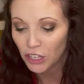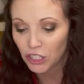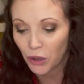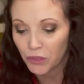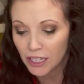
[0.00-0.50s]

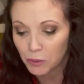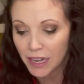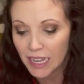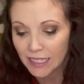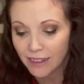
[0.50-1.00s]
So this
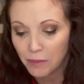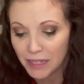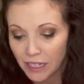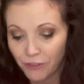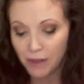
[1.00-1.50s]
one is a little
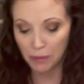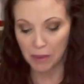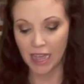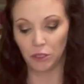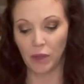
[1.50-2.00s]
bit different, but
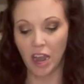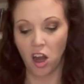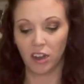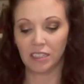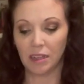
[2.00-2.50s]
because we
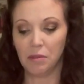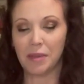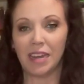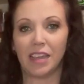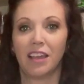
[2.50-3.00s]
are
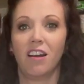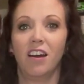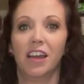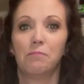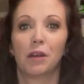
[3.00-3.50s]
sublimating it
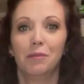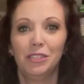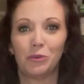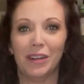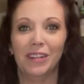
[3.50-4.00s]
on
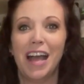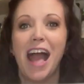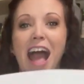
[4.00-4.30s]
PermaTwill.